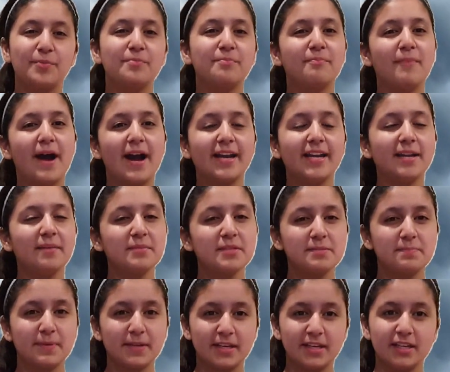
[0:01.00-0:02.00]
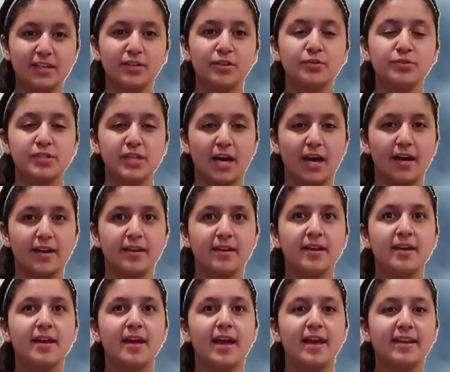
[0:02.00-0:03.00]
My name is Baheen Huzan,
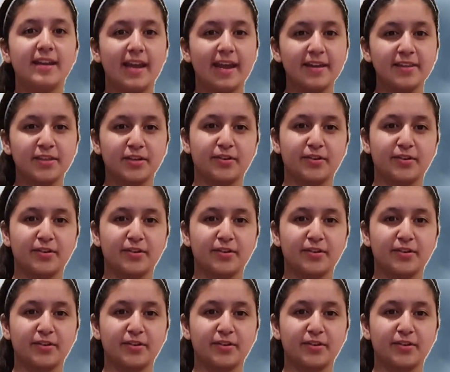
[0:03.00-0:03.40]
an 8th